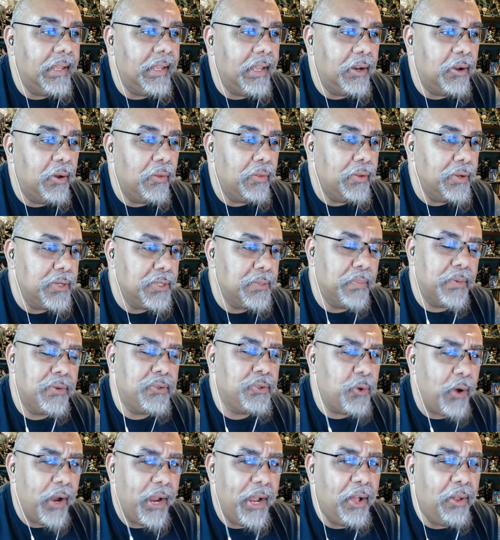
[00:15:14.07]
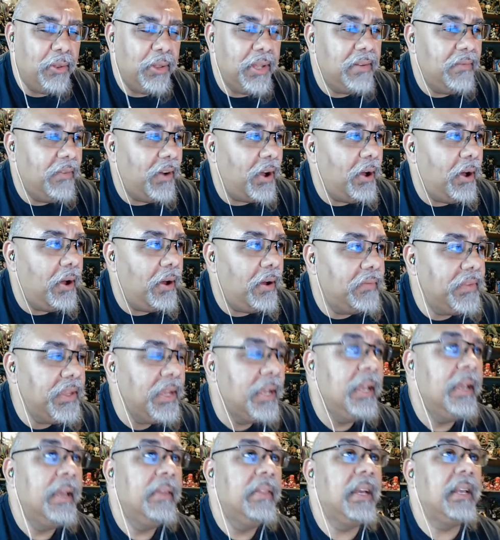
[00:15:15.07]
you know, there's betrayal involved.
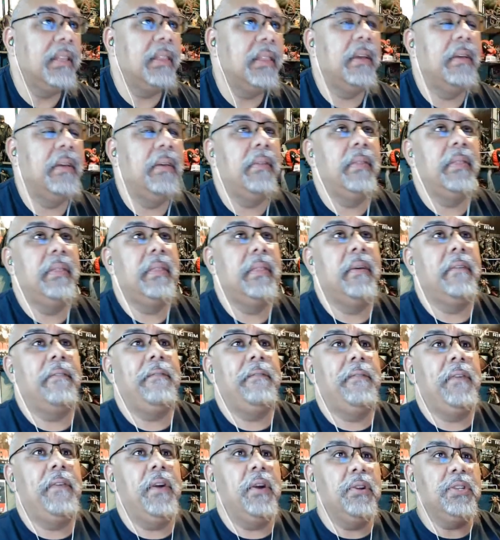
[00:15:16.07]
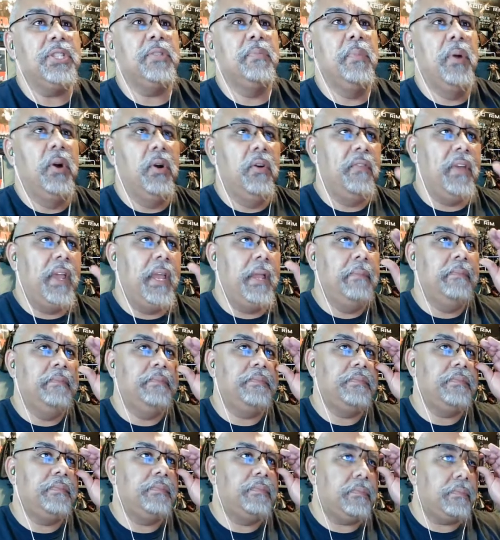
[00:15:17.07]
The, the, the first movie
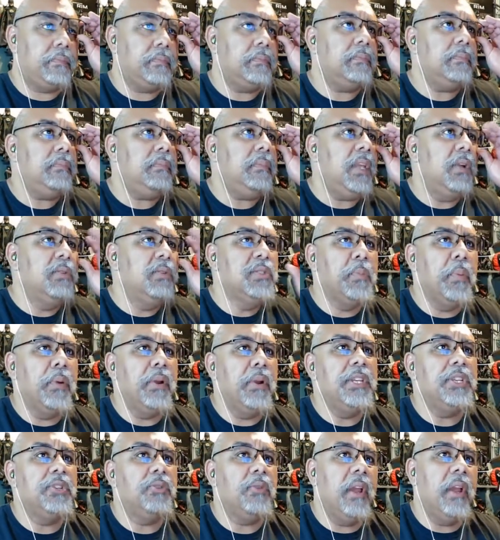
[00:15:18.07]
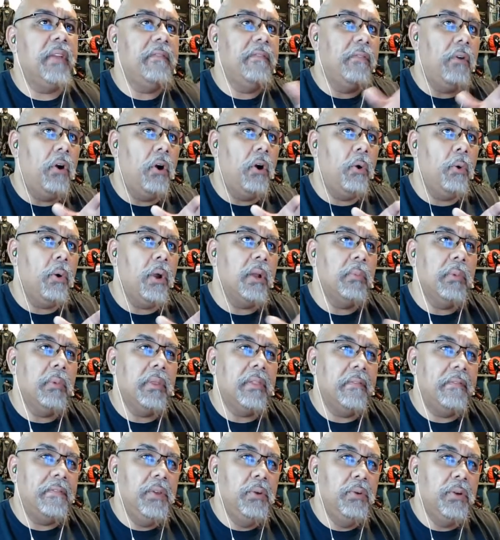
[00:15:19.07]
was pretty straightforward
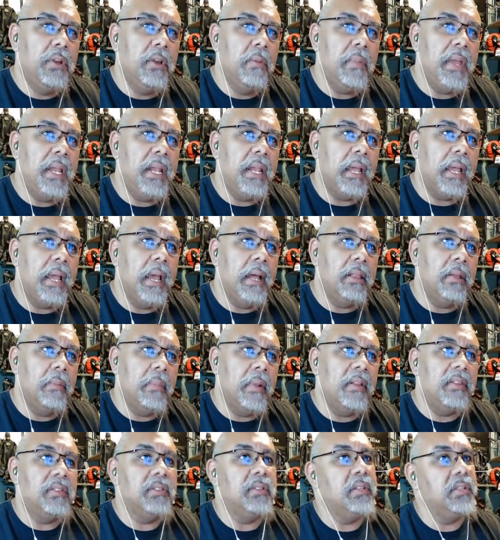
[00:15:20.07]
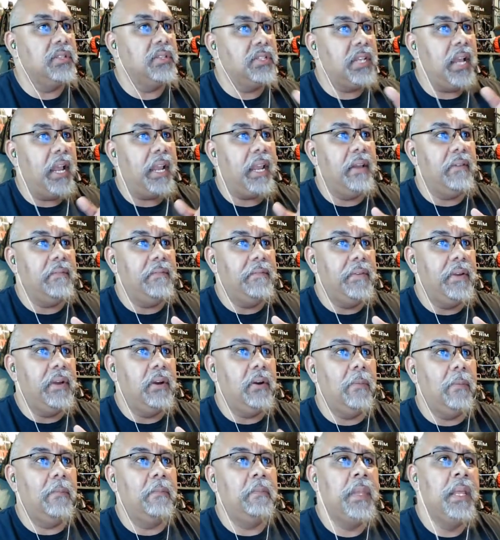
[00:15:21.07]
with a few comedic elements. The second
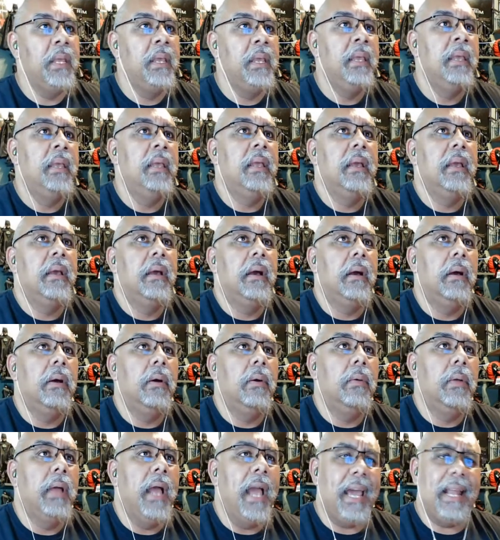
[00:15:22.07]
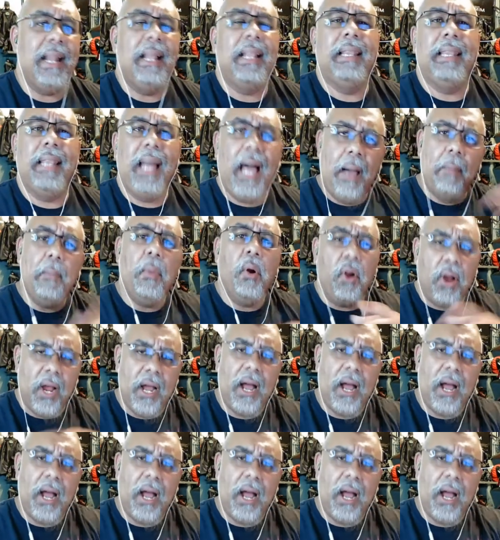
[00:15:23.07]
film had a lot more